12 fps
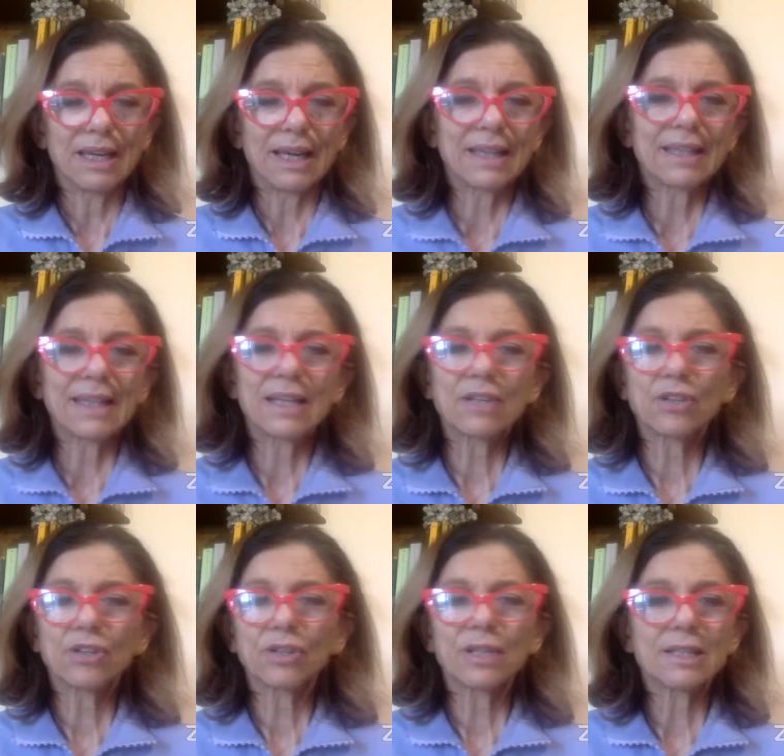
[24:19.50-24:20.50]
And
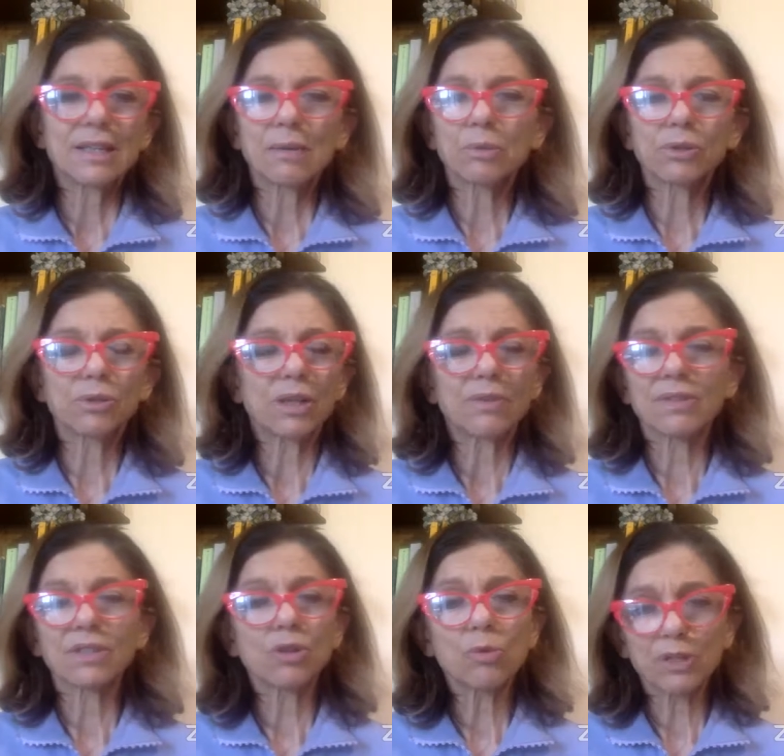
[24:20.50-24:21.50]
nature is able to give
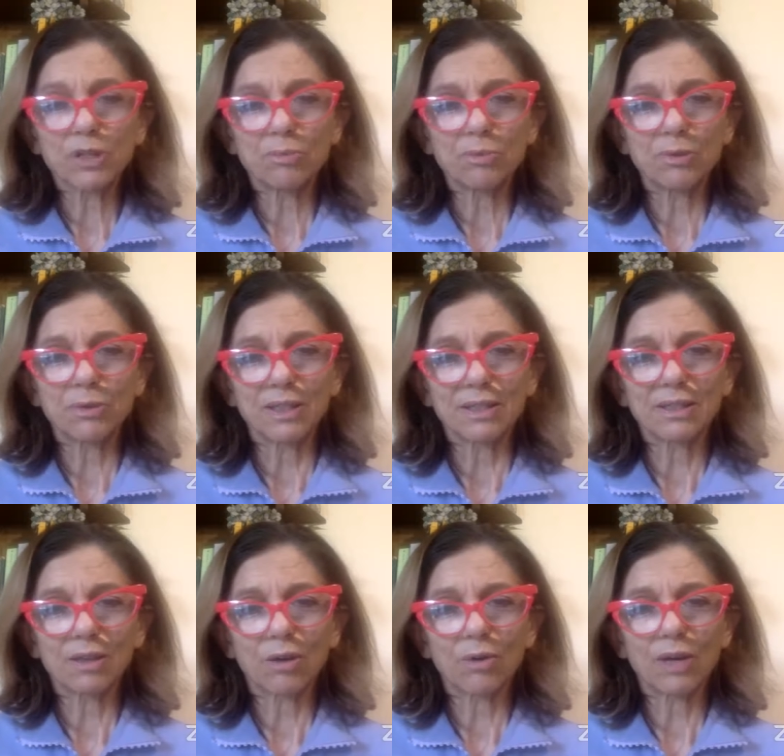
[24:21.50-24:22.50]
us so much beauty.
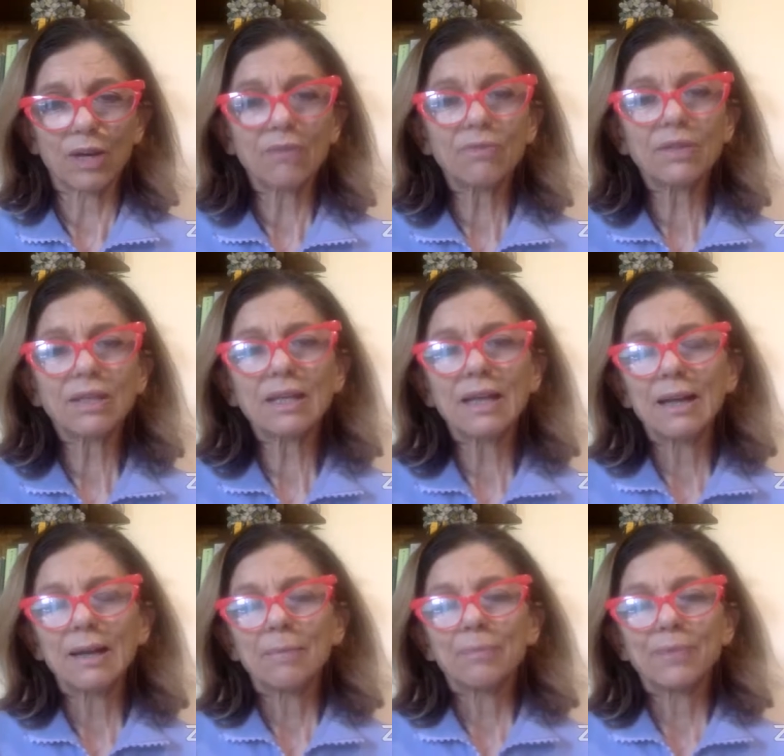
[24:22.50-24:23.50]
So even
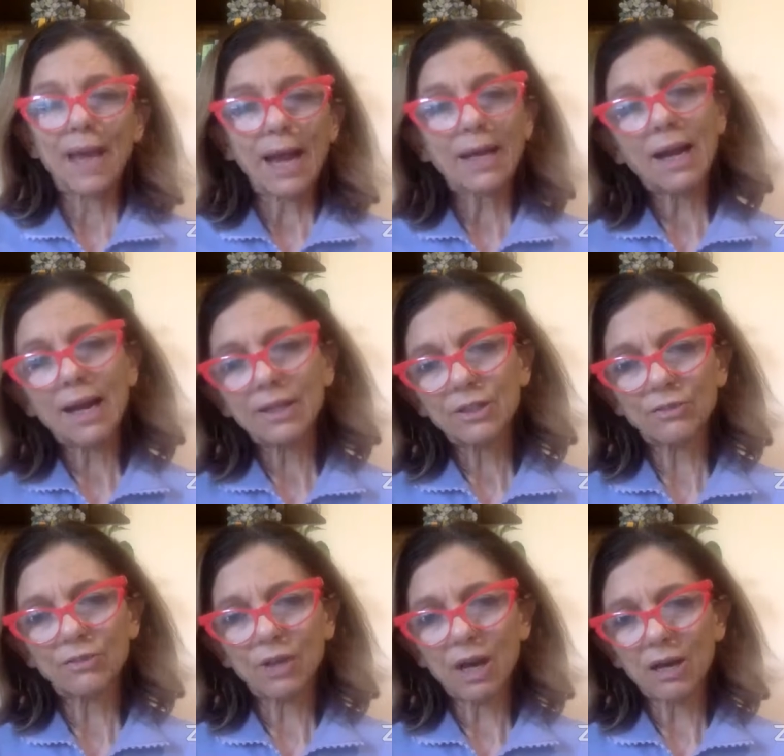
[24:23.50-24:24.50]
that kind
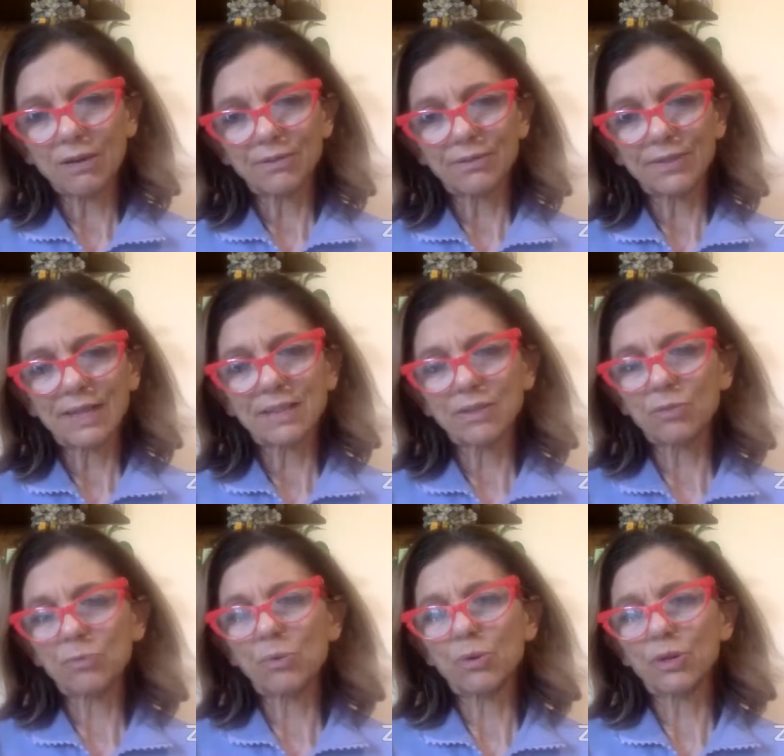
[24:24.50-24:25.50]
of love can
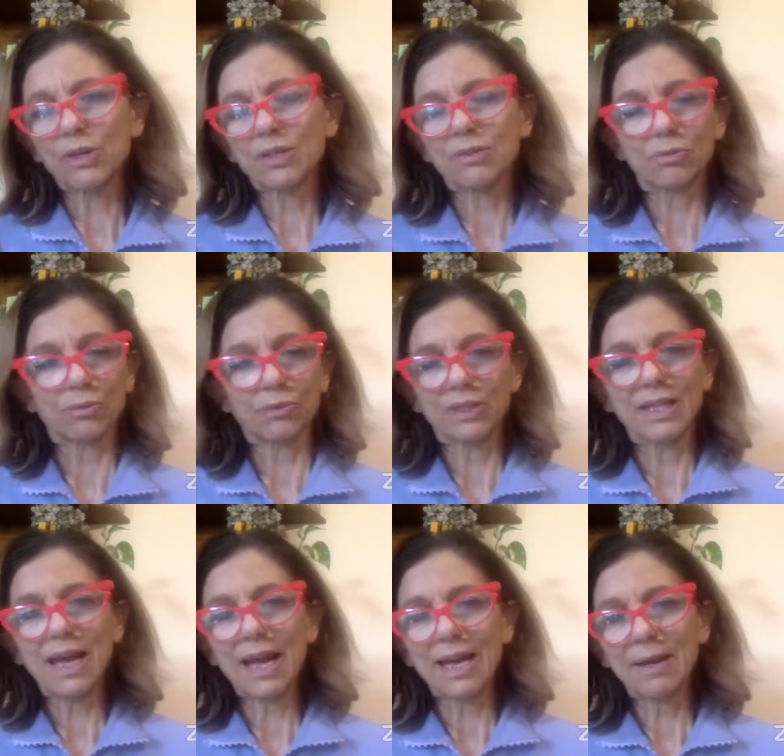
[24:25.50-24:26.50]
support us through the
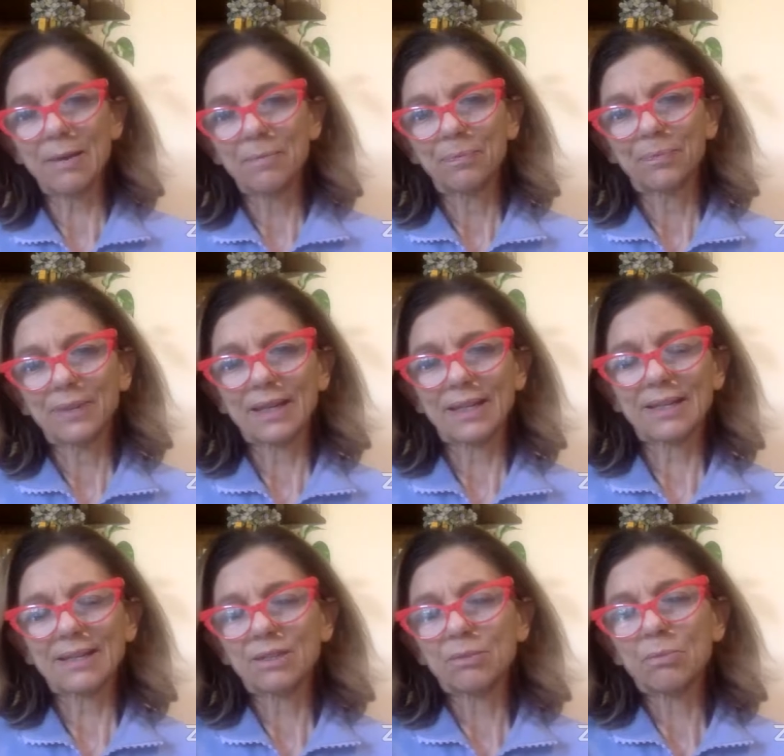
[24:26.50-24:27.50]
day, and
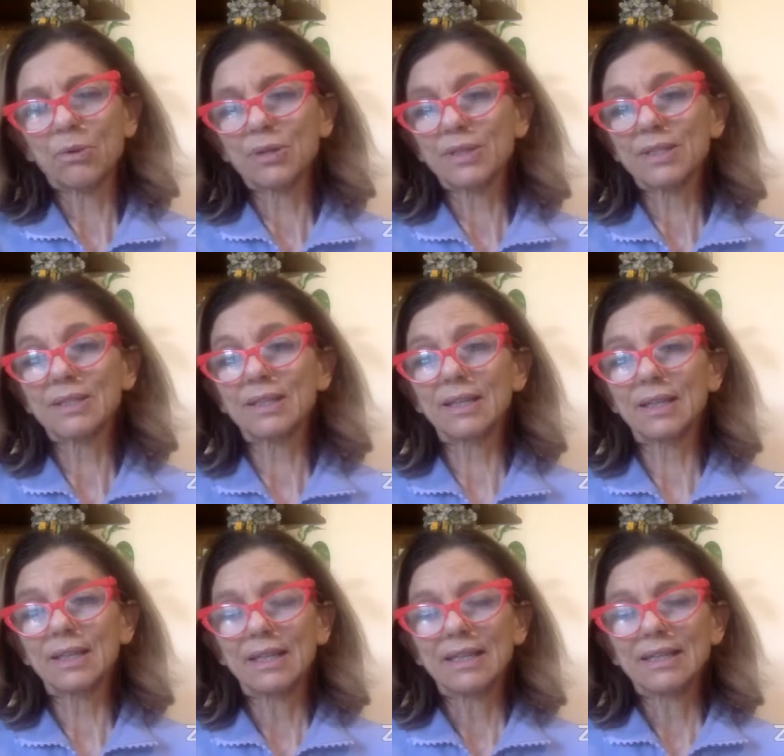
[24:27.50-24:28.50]
can support us
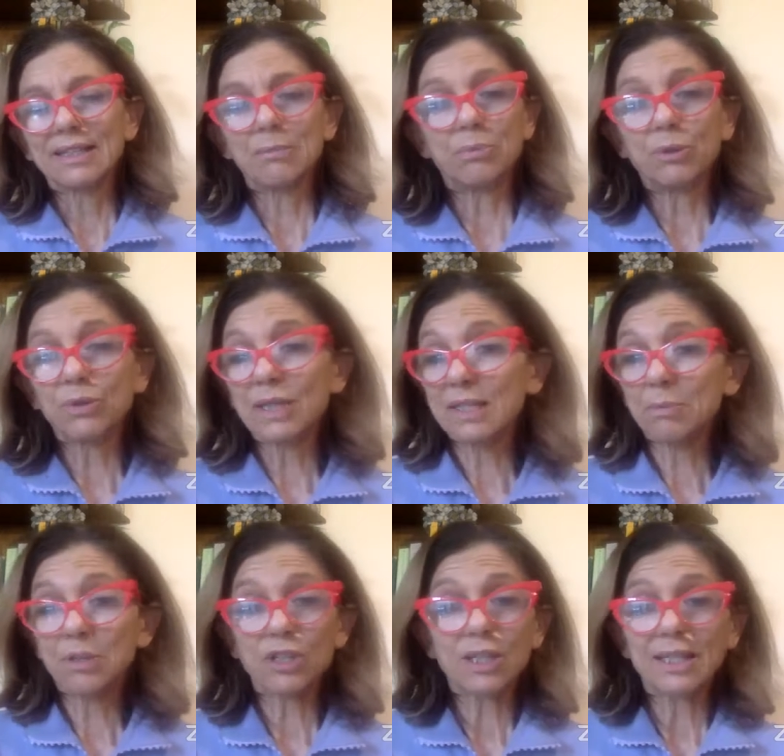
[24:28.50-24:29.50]
see the beauty,
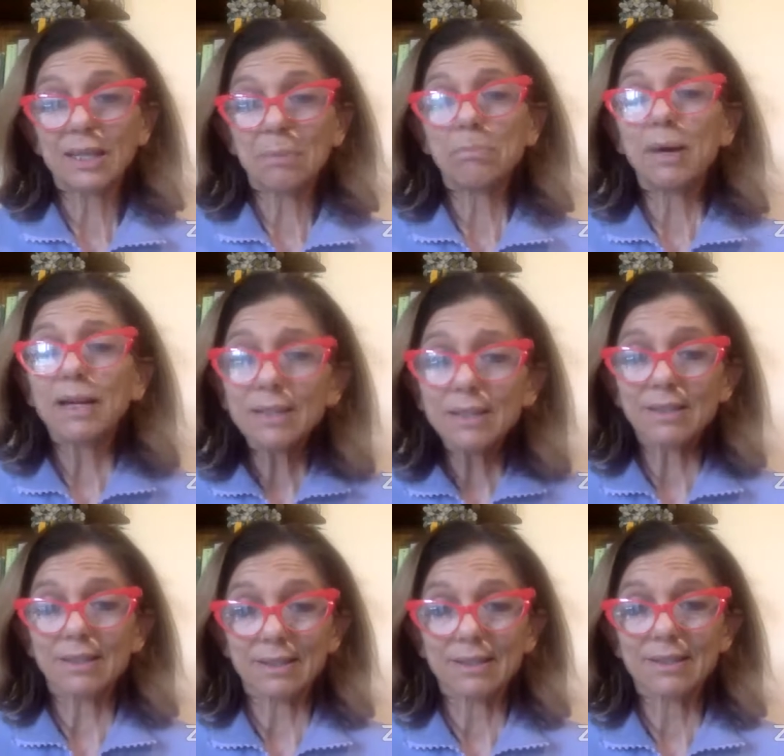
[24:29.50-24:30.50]
especially the
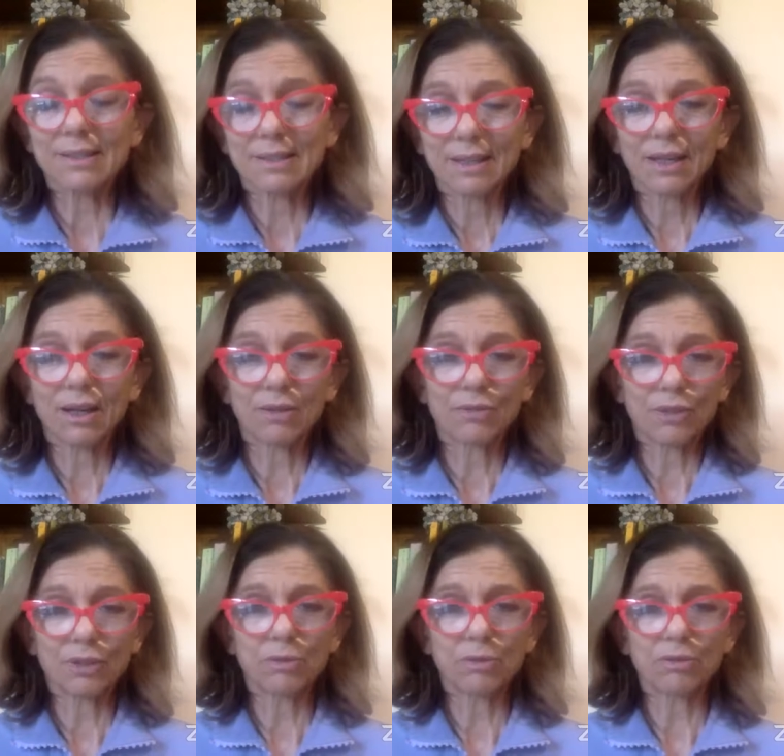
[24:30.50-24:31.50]
abundance of the
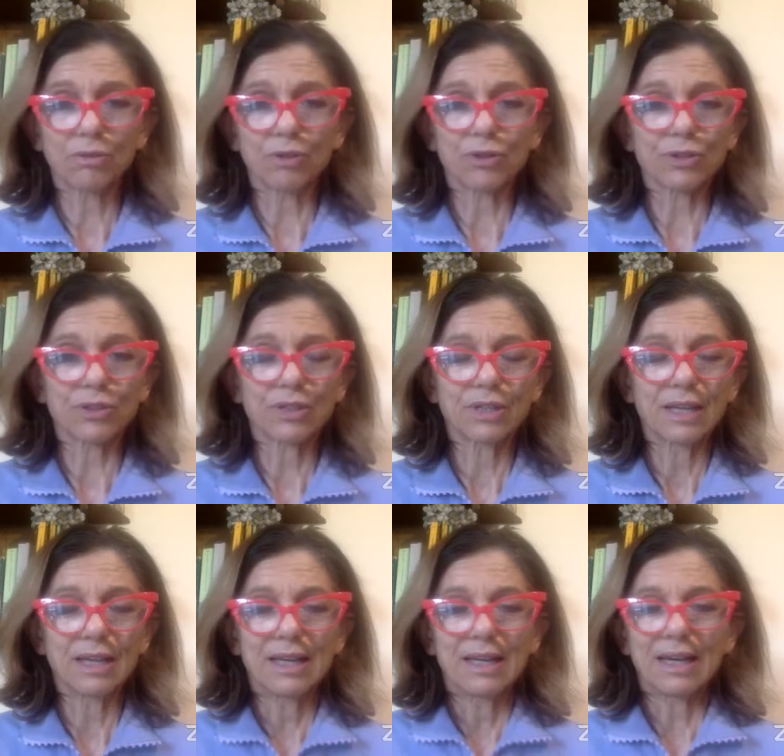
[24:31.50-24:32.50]
universe.
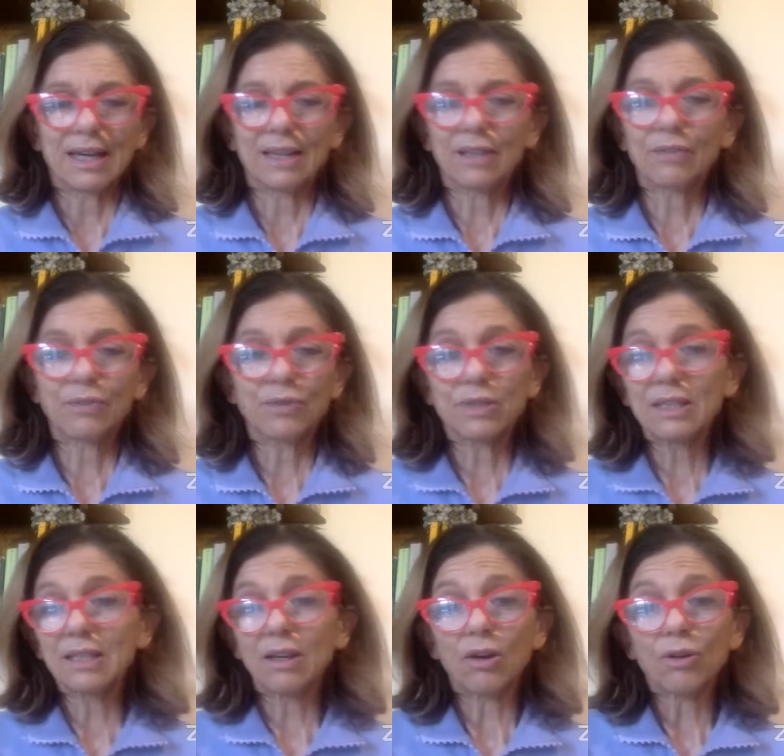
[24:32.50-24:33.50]
And if you see,
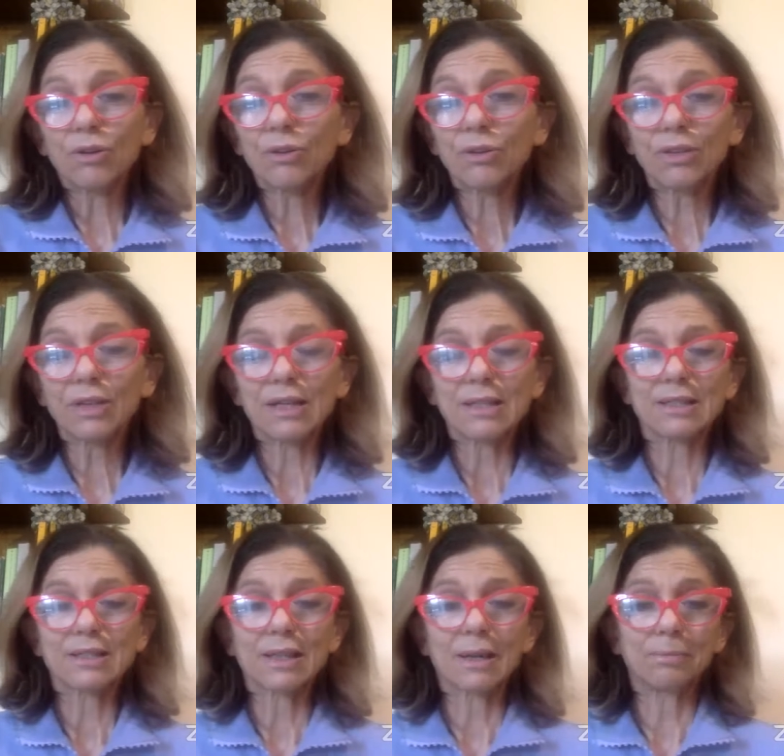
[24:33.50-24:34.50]
the earth is